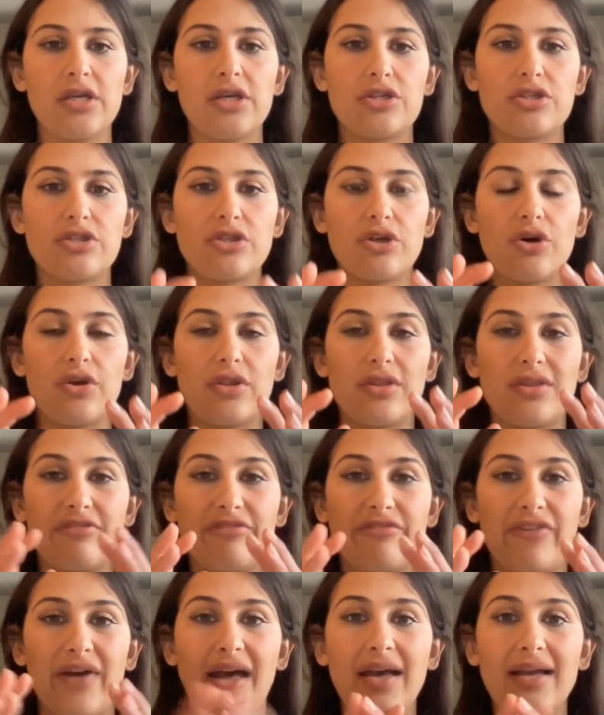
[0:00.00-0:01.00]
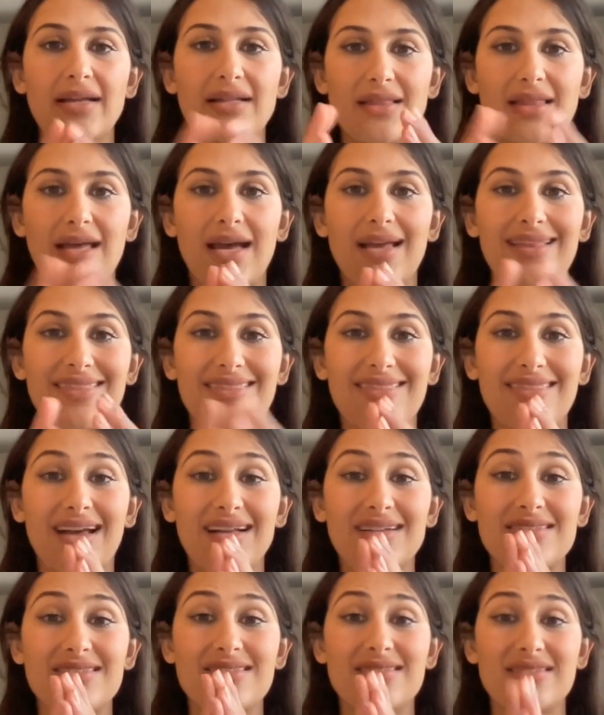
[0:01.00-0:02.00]
So the fact that
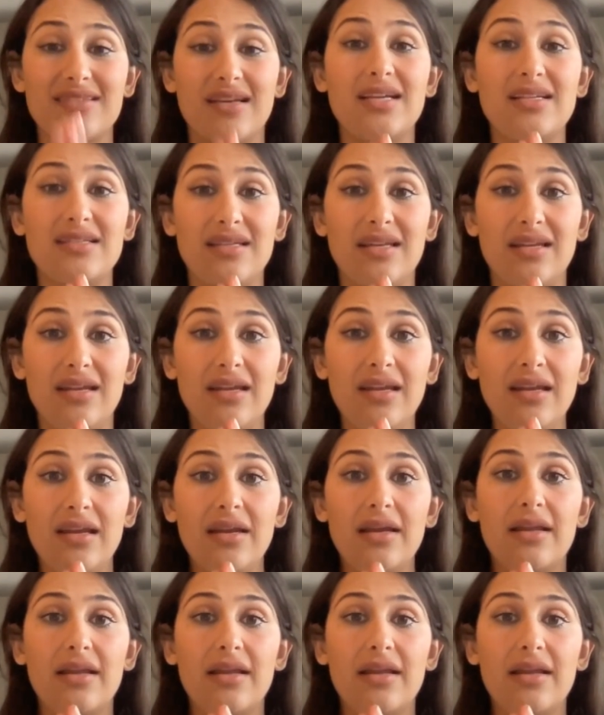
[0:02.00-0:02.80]
that study,